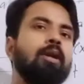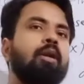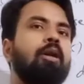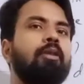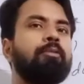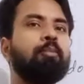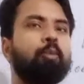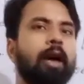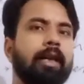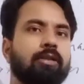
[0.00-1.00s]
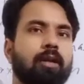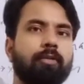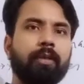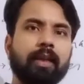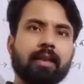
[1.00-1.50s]
of points of
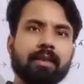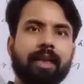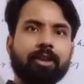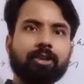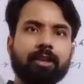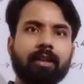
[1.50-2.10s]
intersection